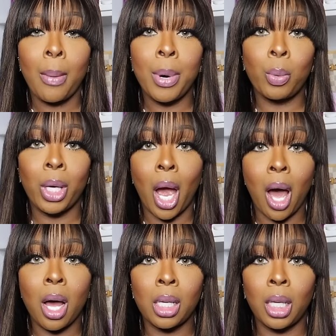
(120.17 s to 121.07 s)
but we
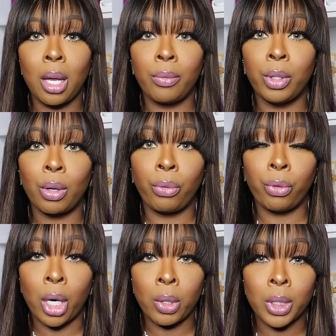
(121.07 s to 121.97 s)
all love their
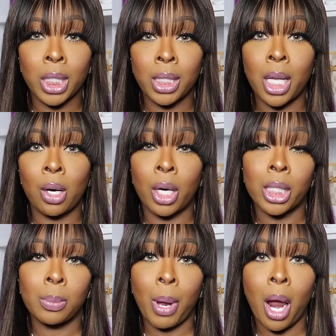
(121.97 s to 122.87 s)
fragrances that are
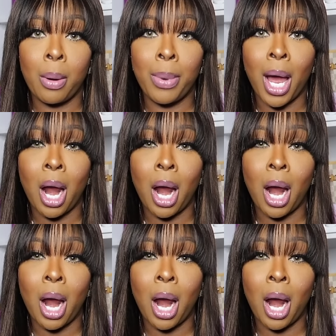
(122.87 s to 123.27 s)
inspired by